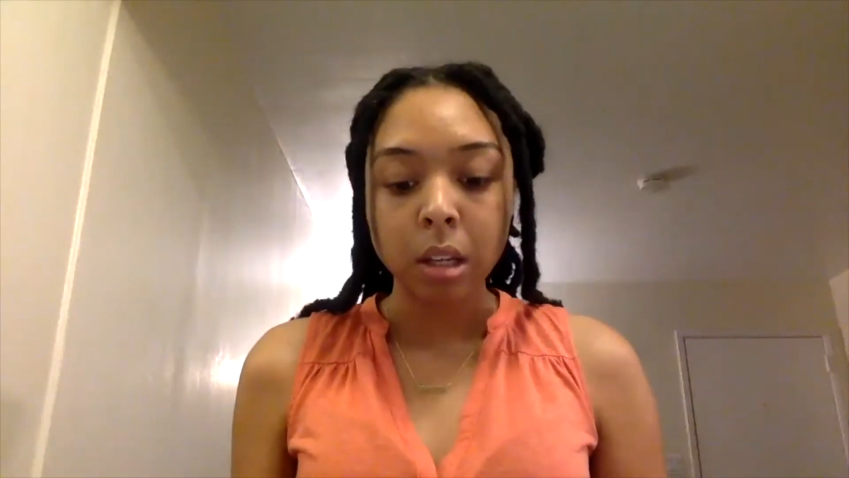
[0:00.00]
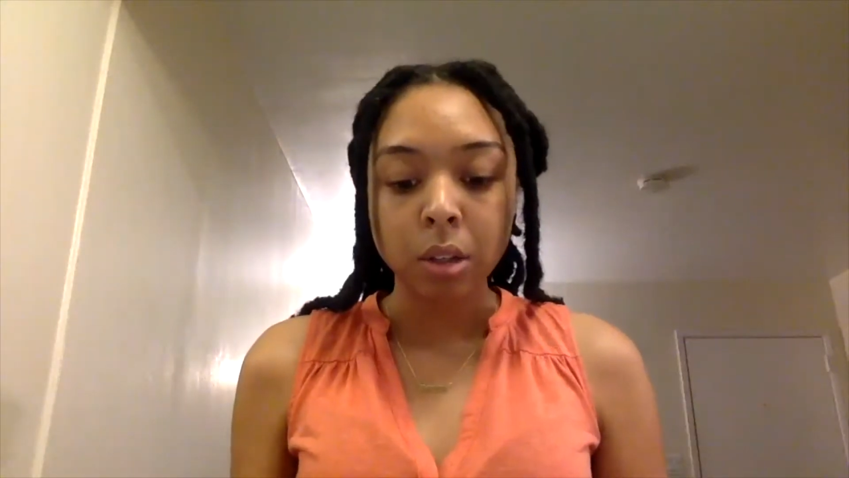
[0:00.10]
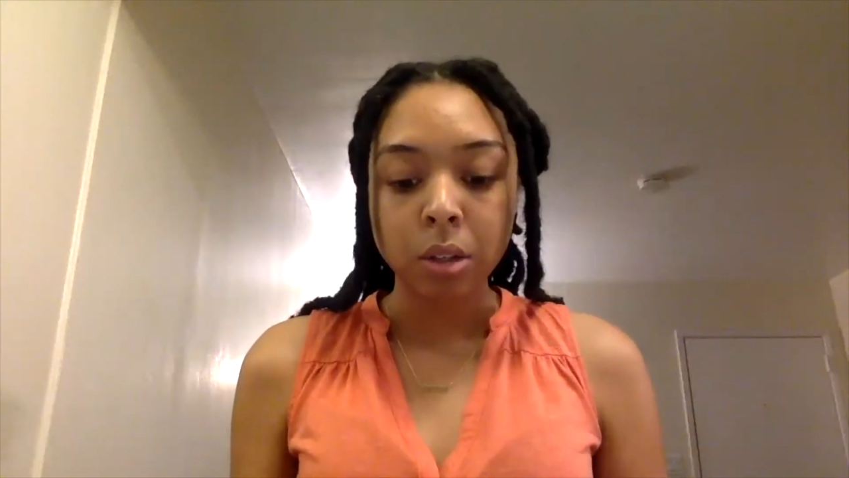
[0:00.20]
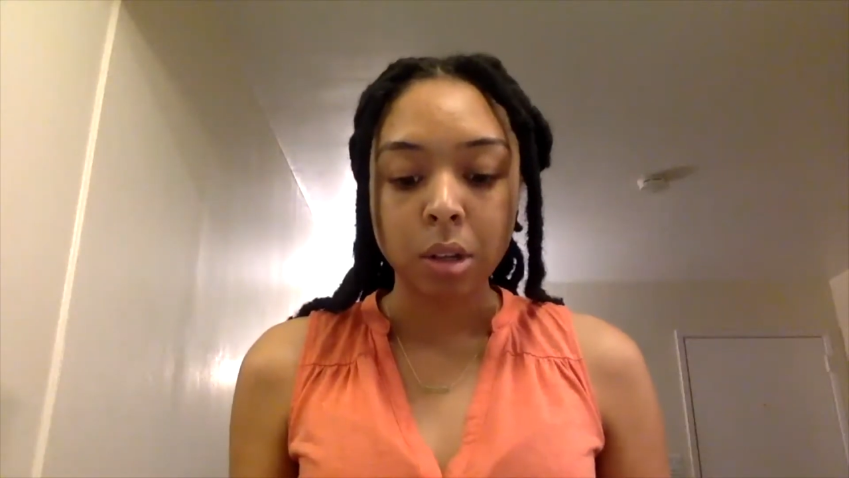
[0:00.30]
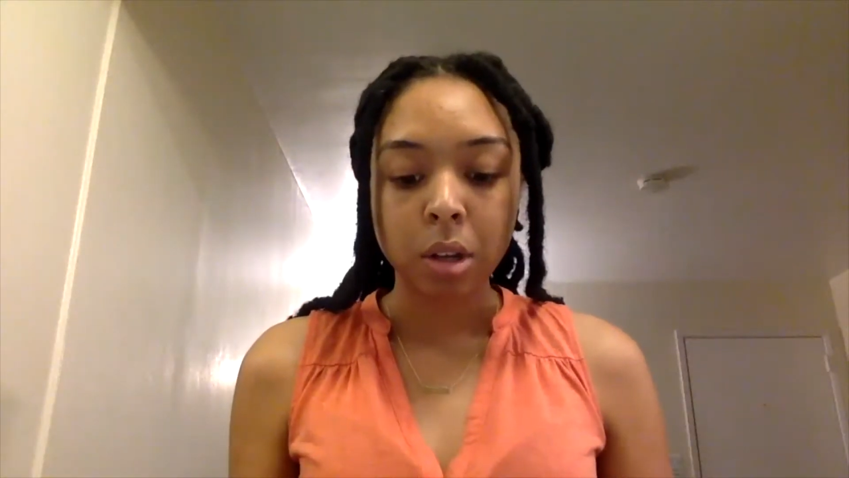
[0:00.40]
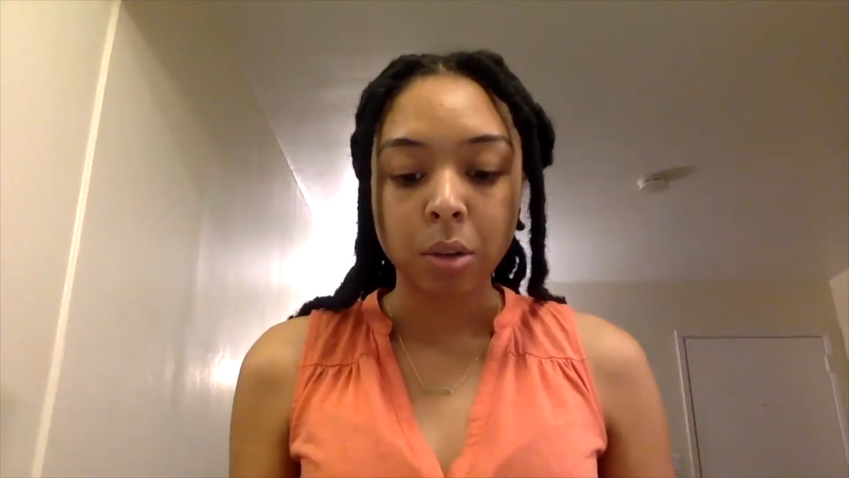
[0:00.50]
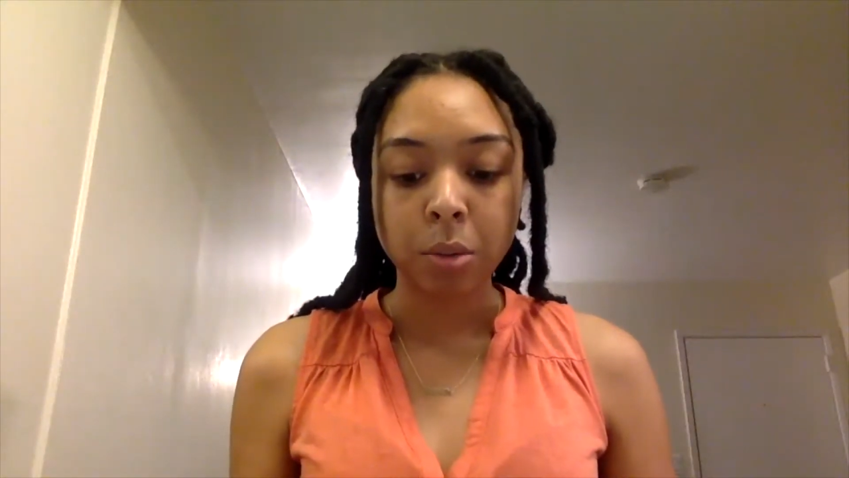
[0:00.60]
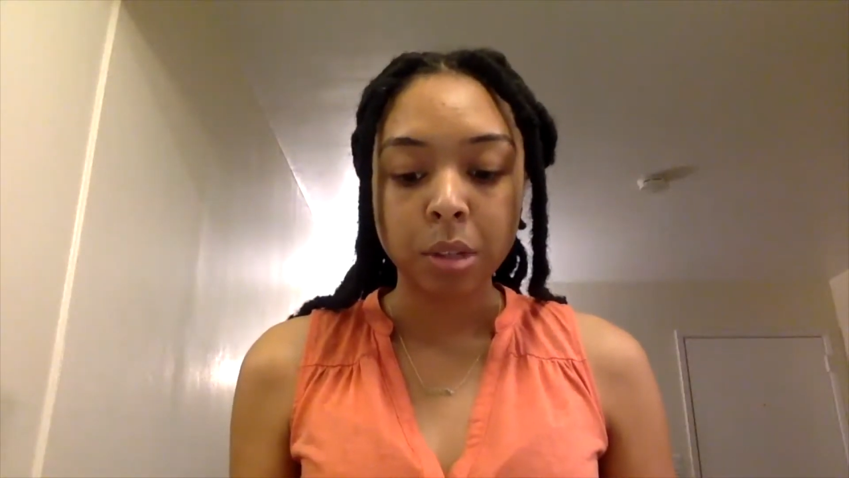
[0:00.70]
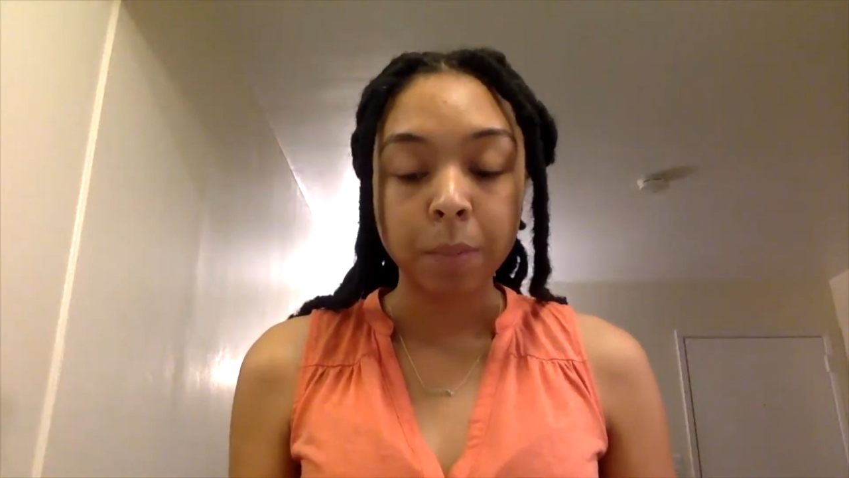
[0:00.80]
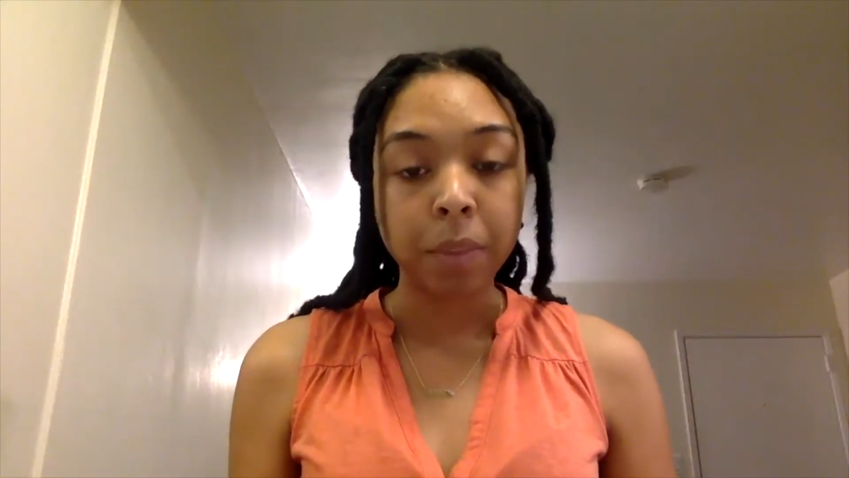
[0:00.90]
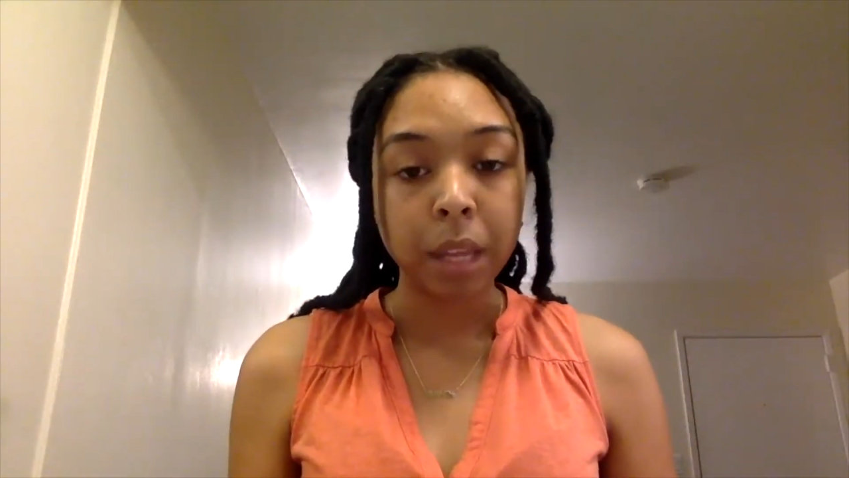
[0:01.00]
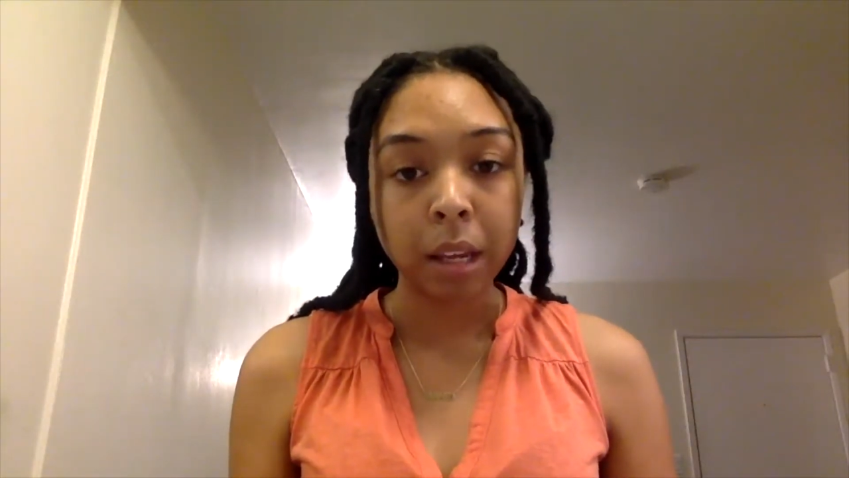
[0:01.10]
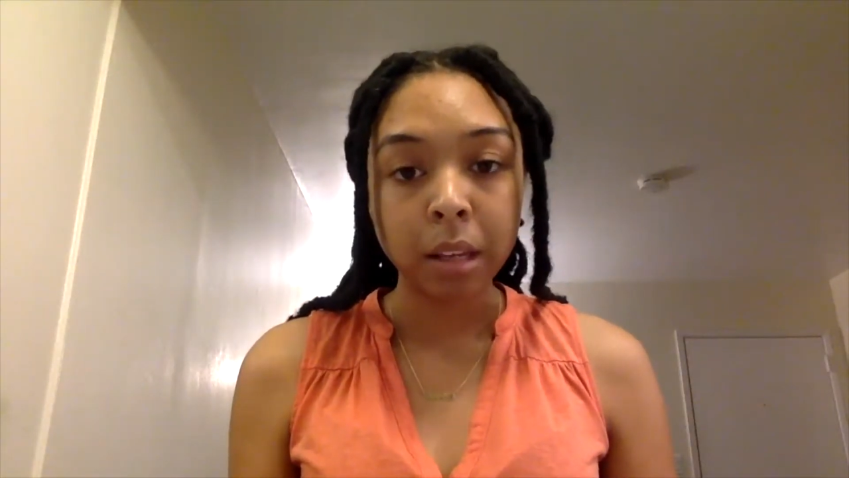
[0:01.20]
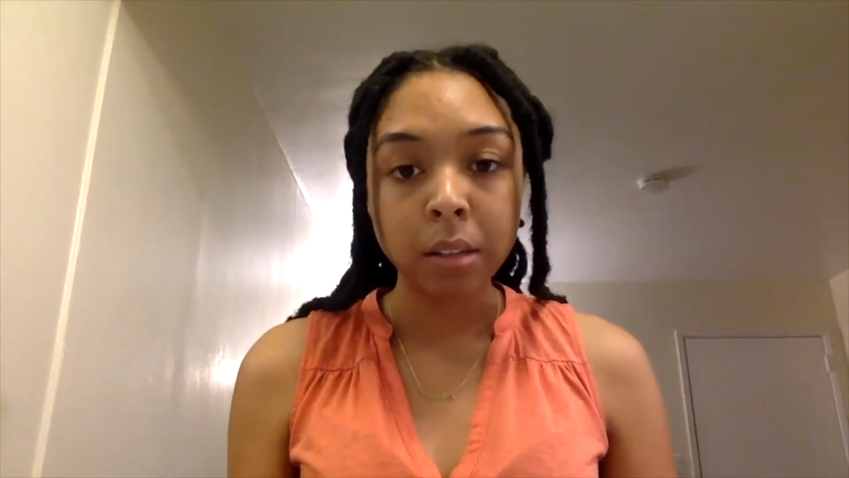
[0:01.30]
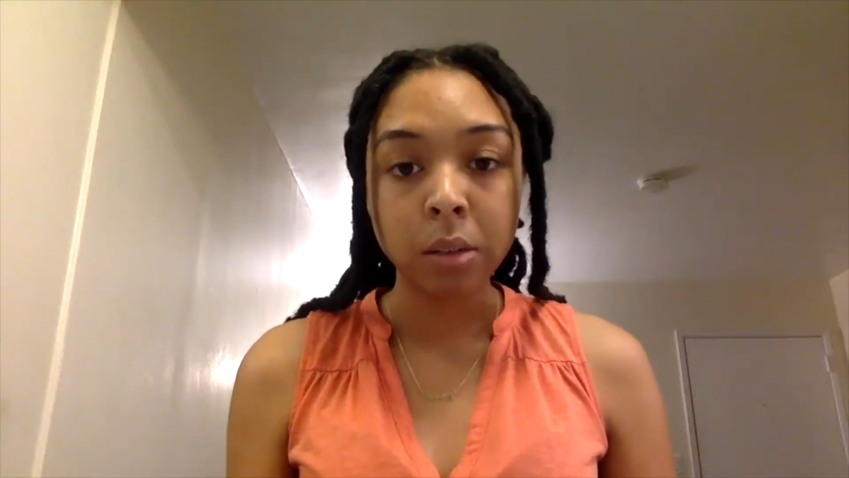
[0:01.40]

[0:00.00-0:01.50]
So some things